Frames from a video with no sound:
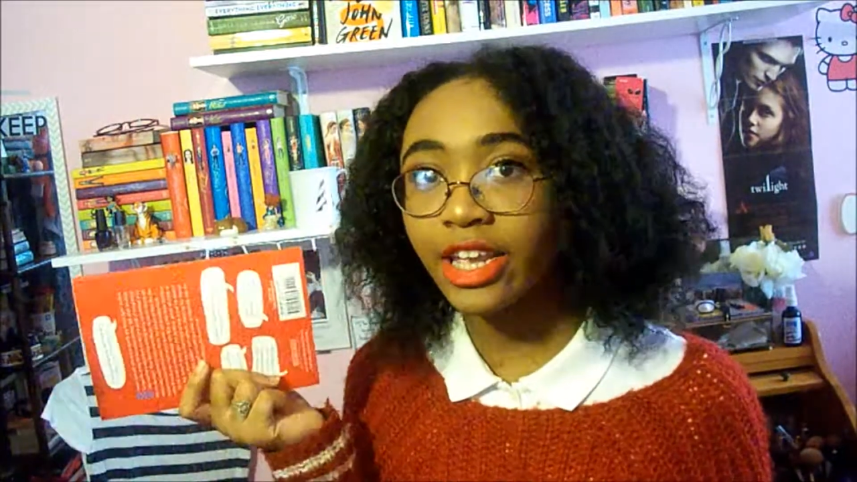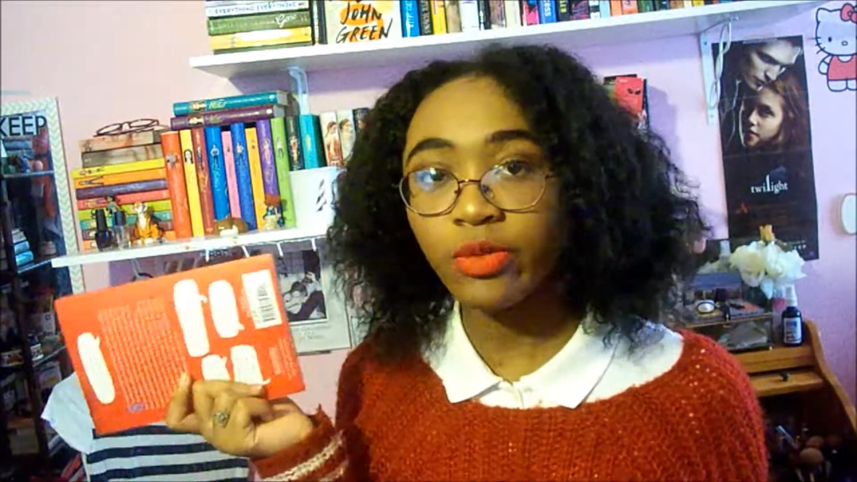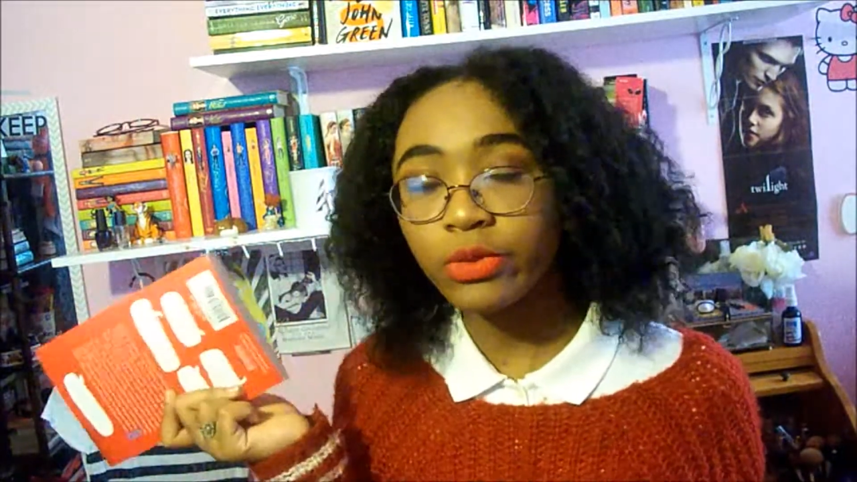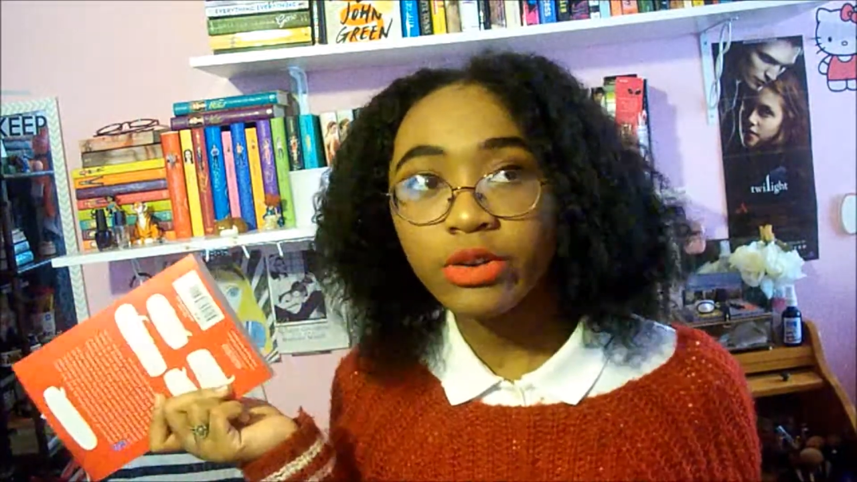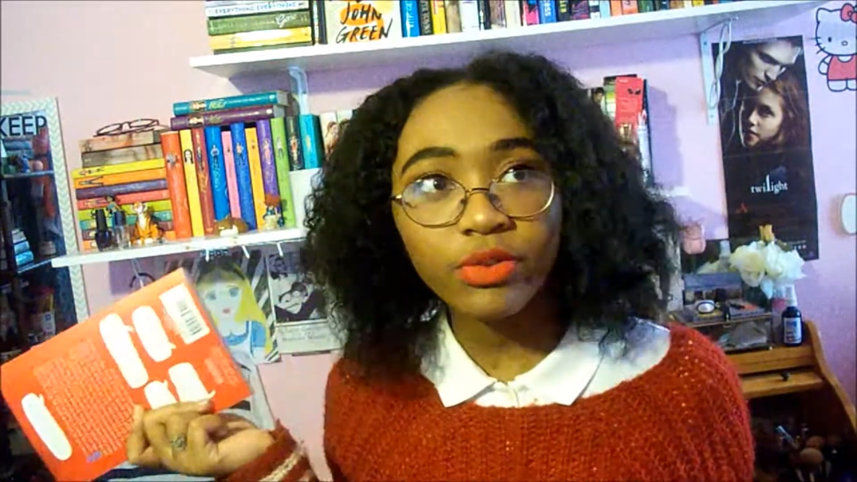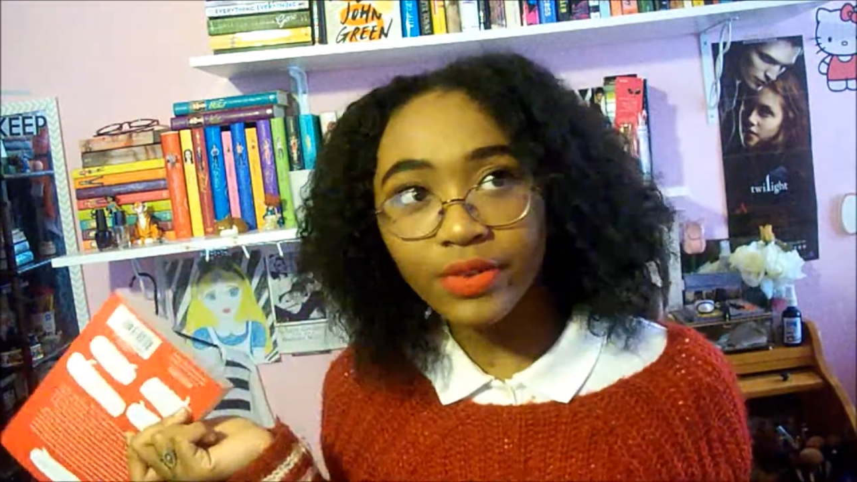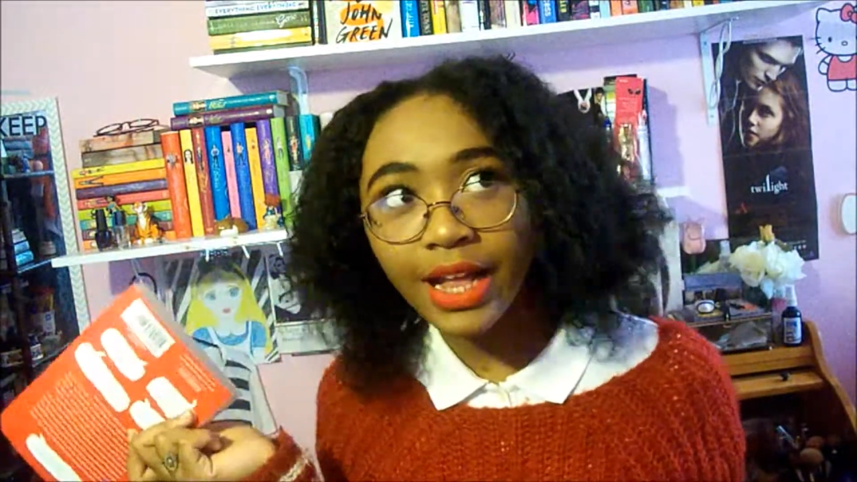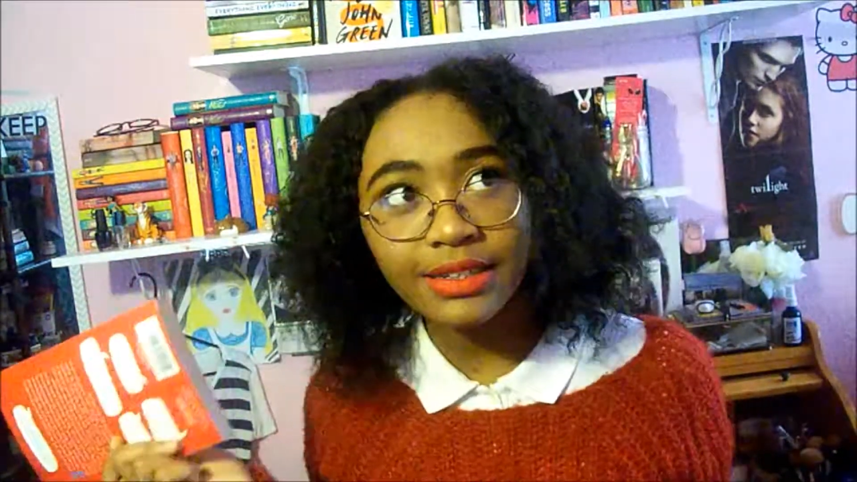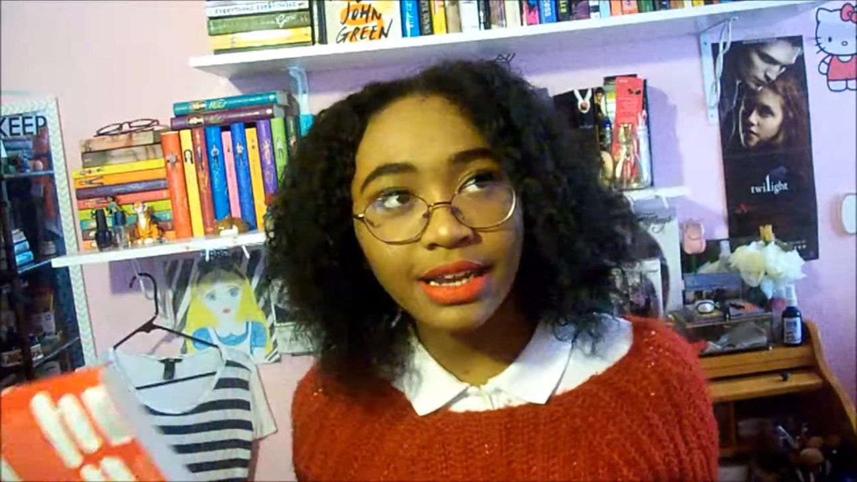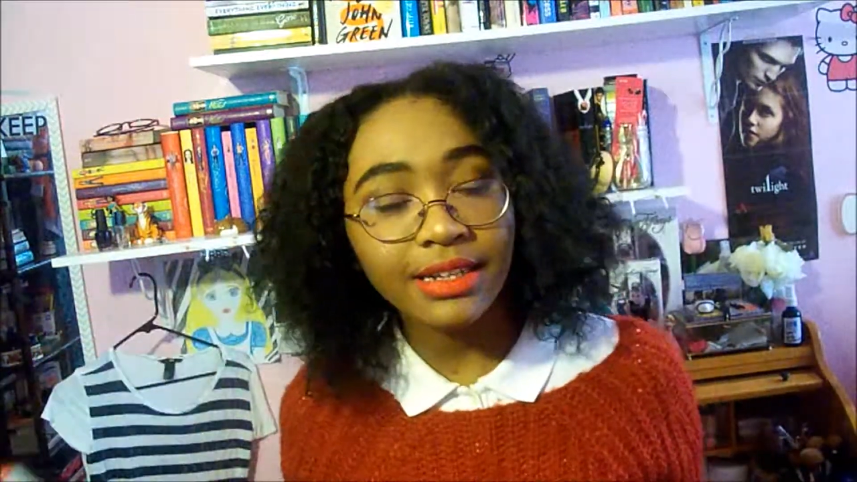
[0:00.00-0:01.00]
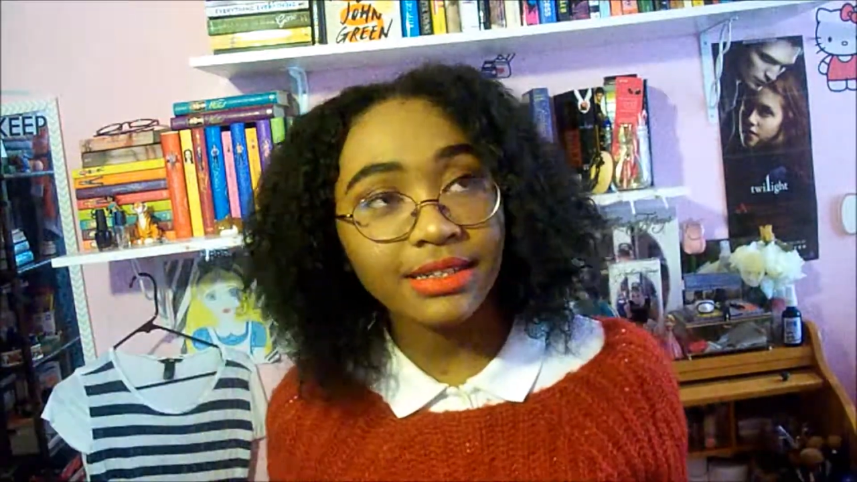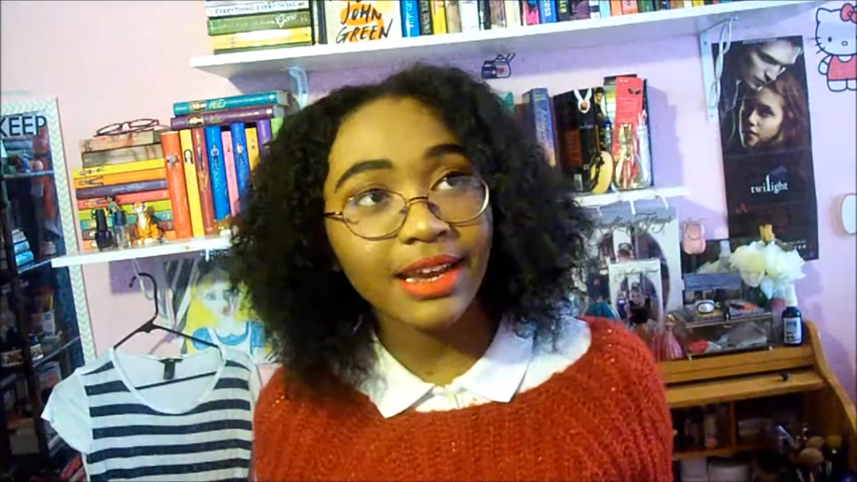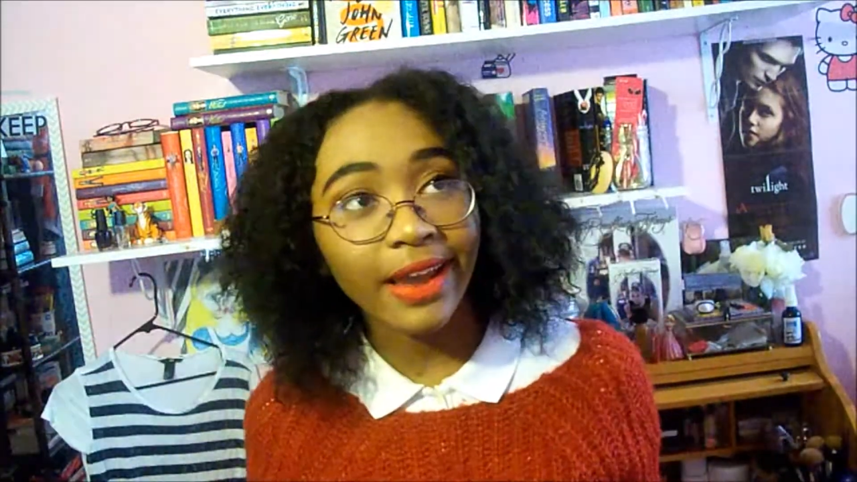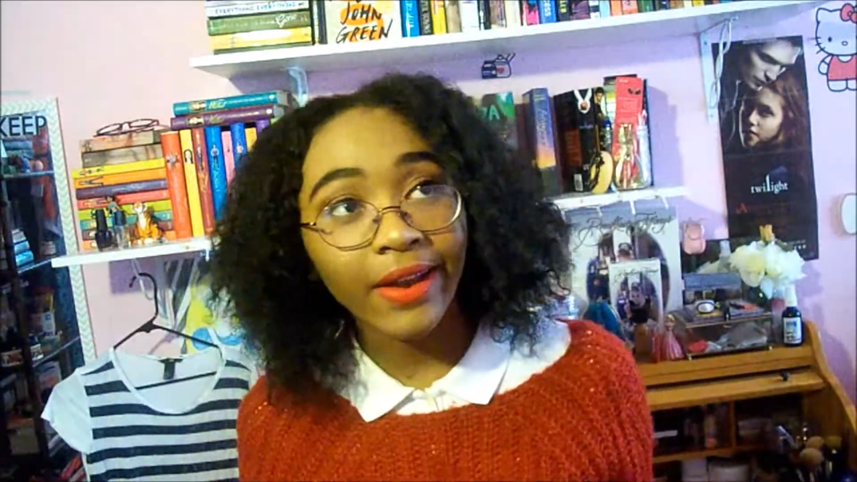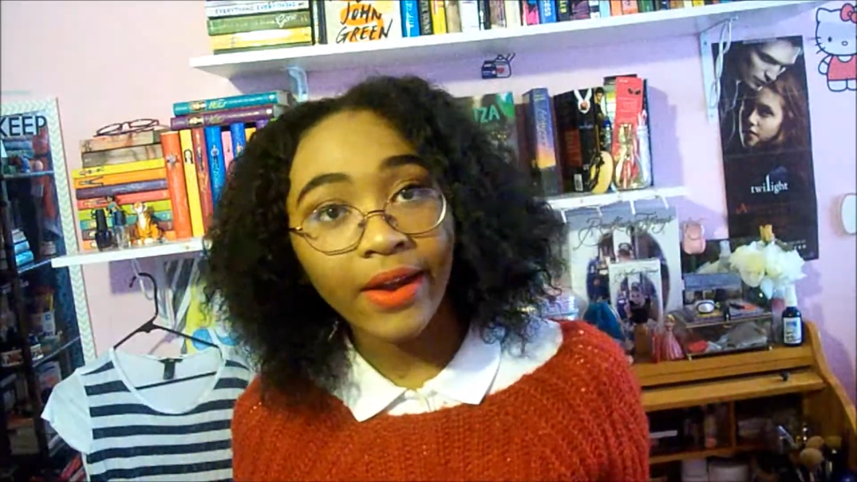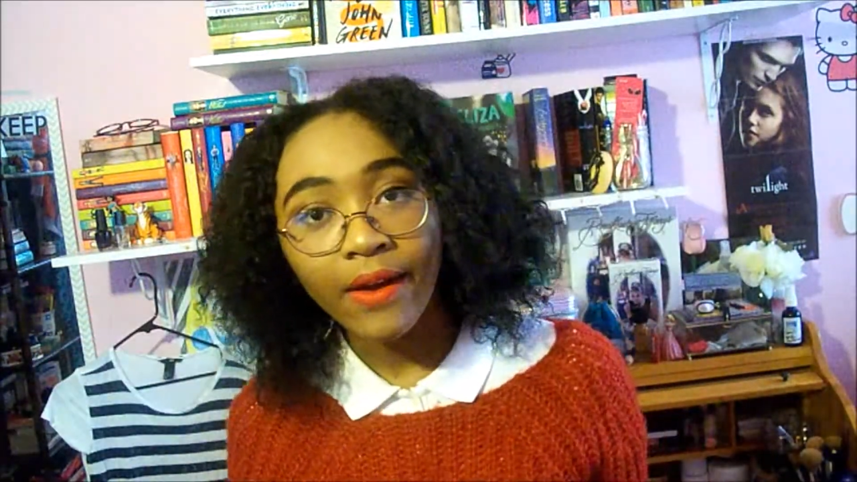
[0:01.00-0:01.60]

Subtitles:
can read for Valentine's Day?